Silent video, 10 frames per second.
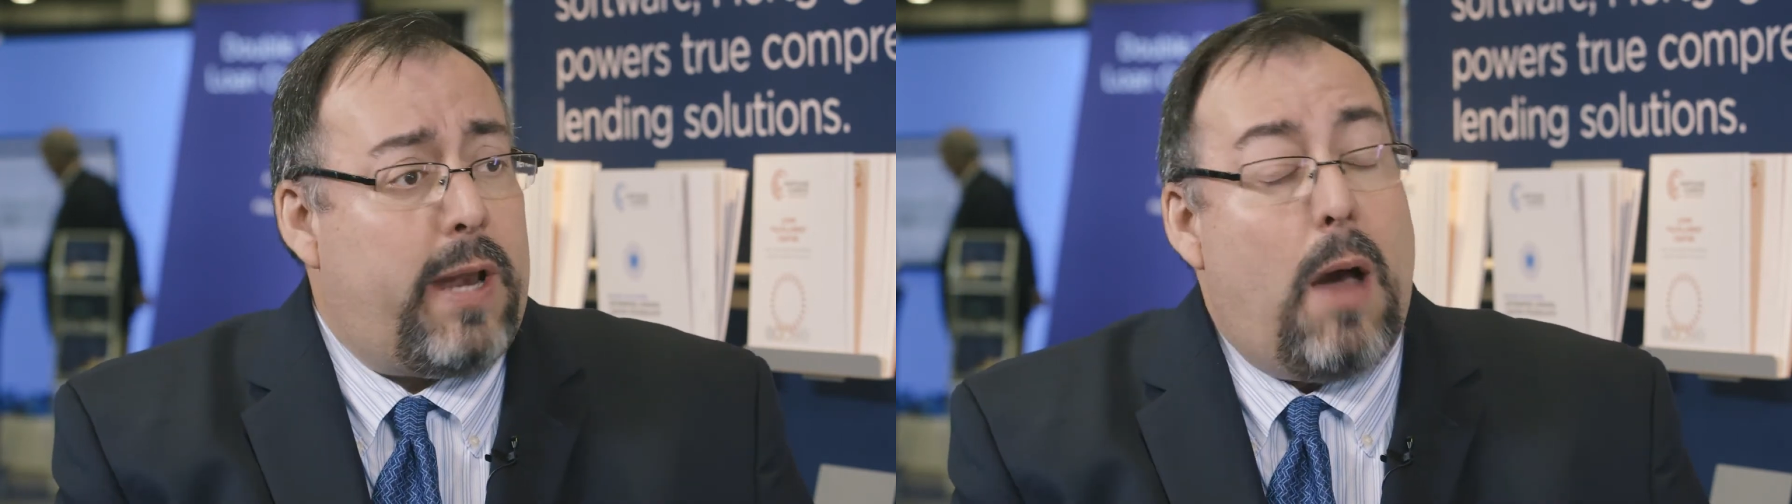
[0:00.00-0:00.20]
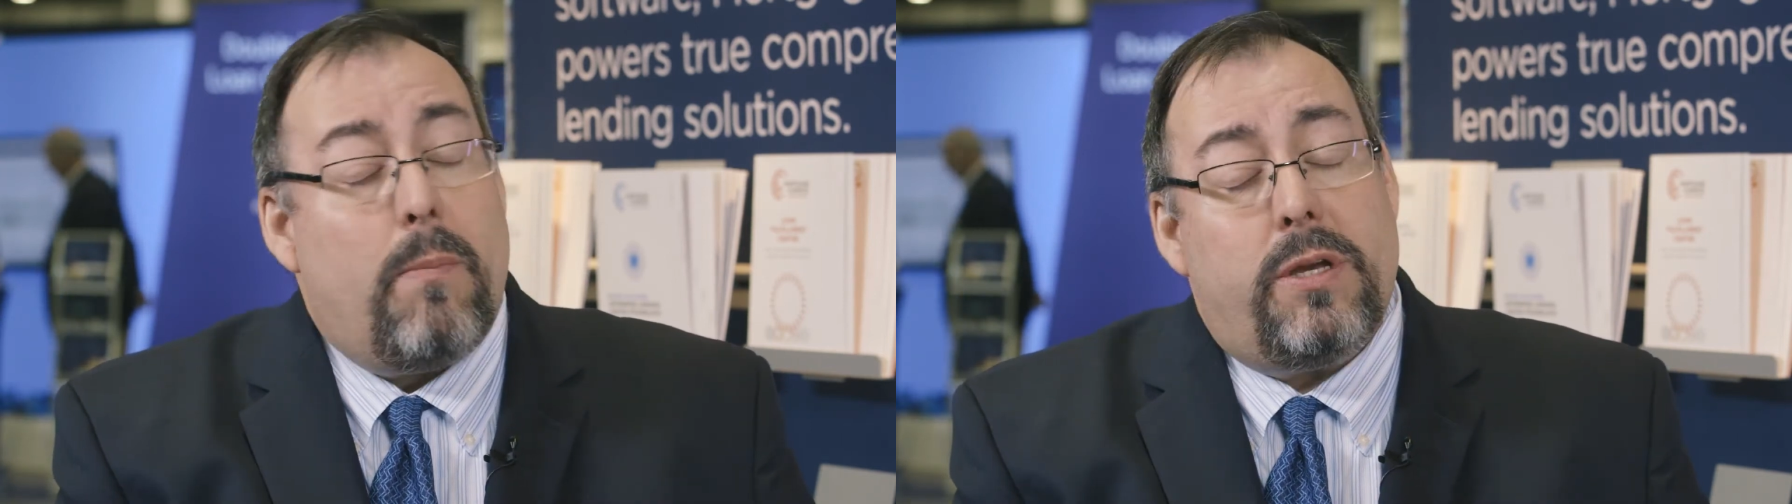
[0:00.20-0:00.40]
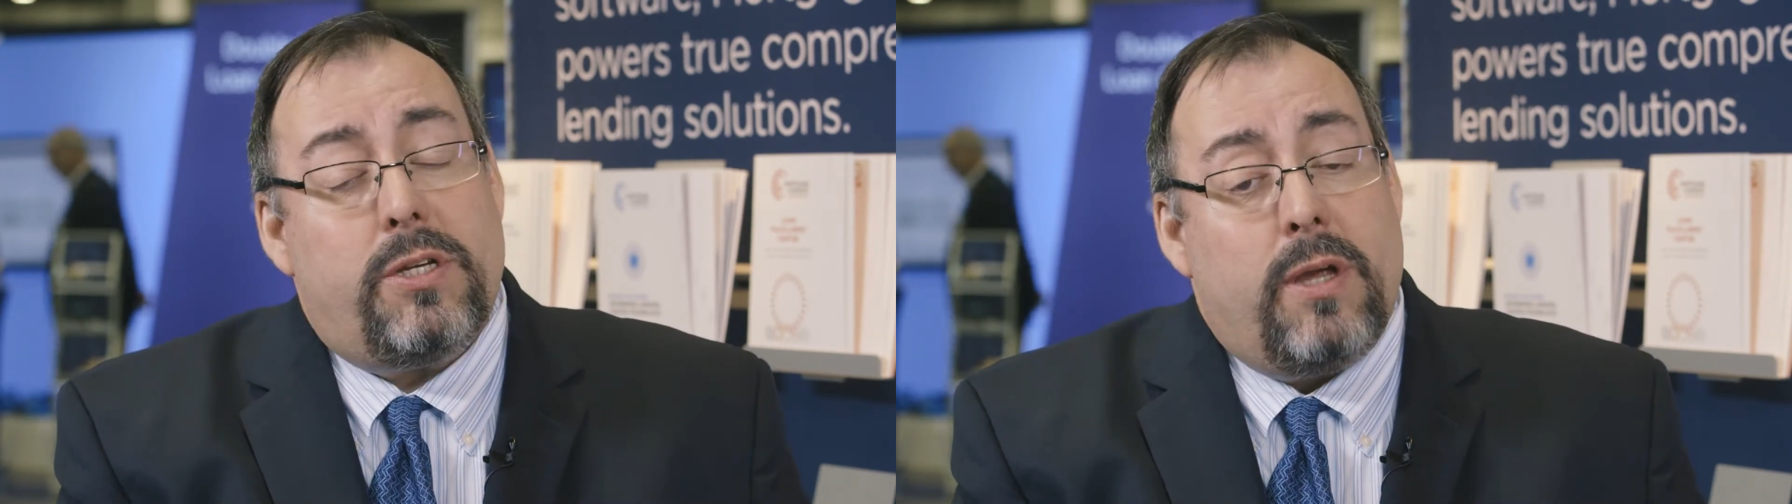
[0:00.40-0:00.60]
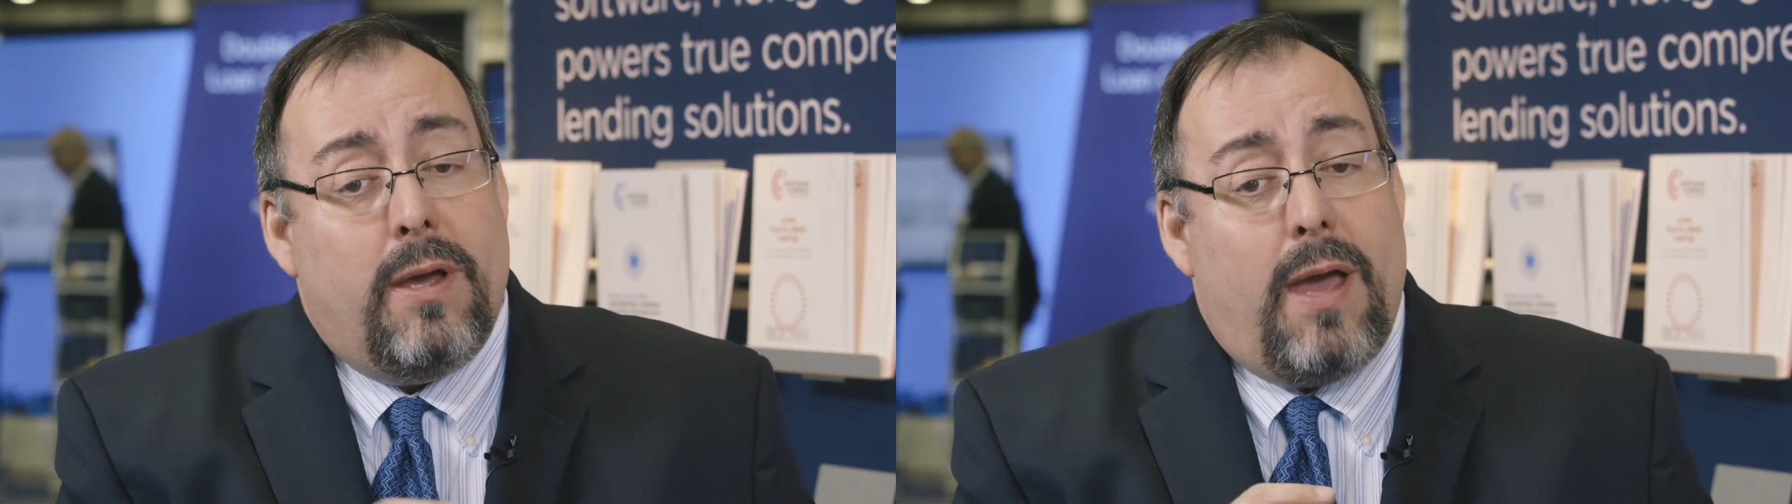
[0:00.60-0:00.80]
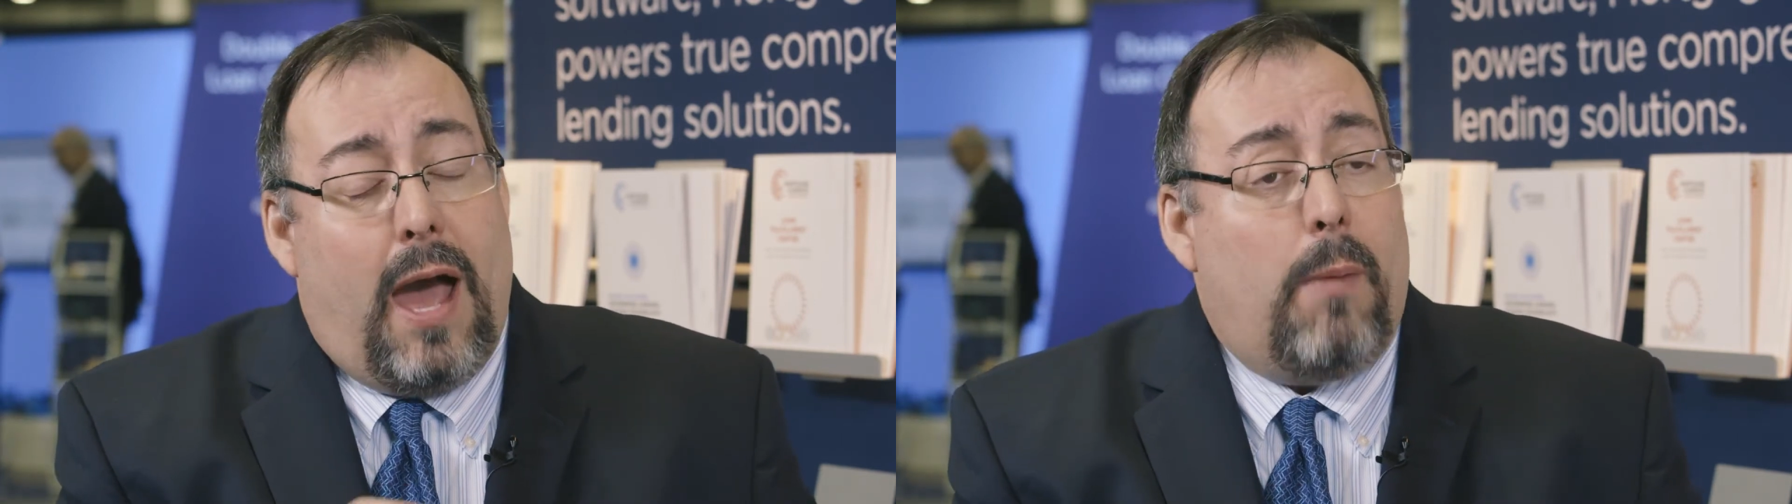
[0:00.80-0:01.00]
How
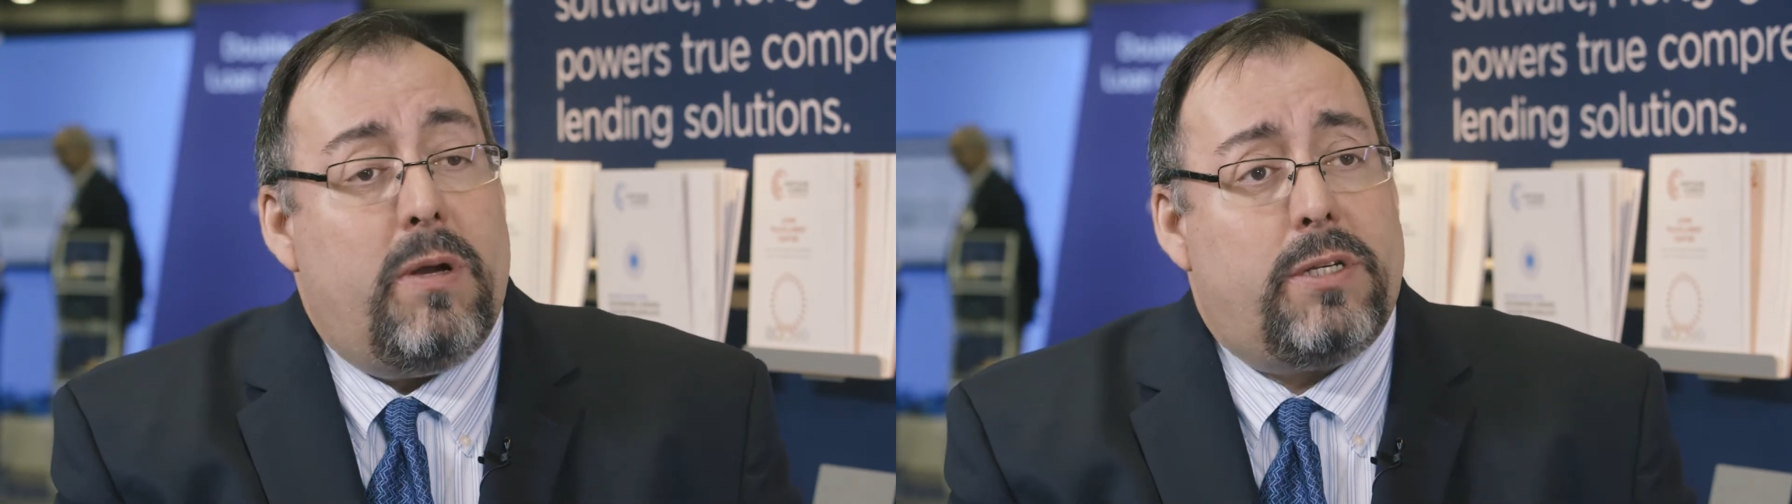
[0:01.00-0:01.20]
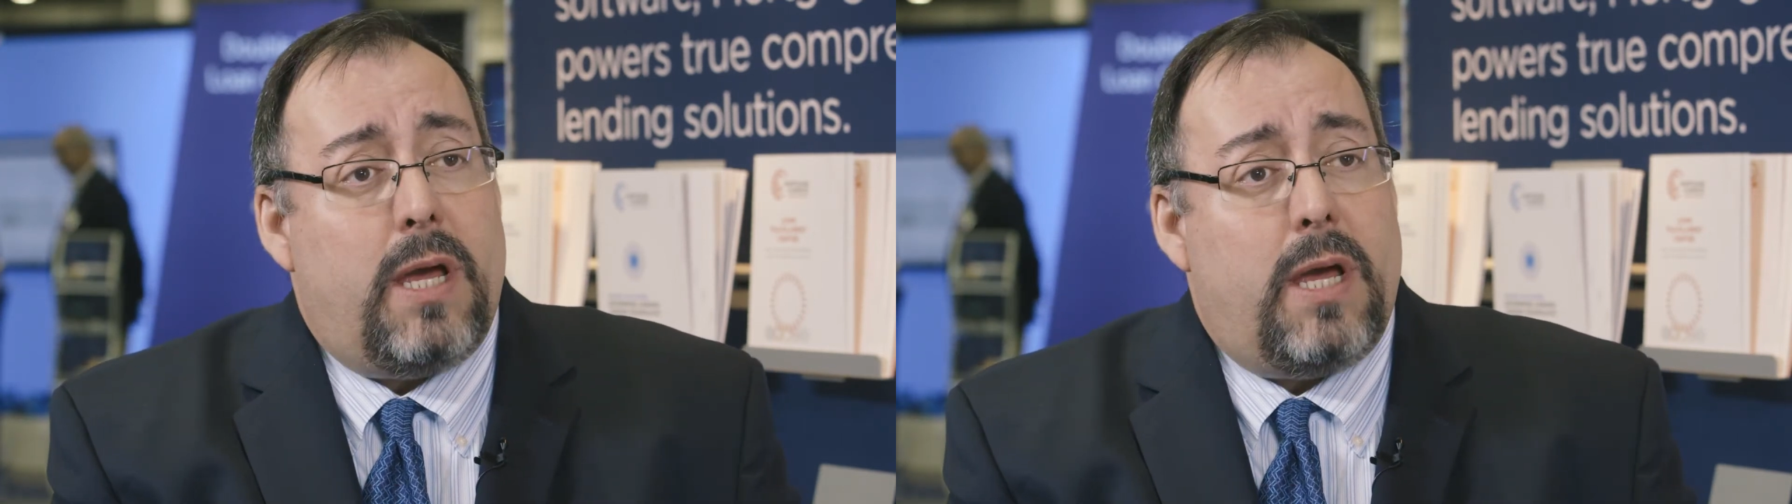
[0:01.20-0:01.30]
much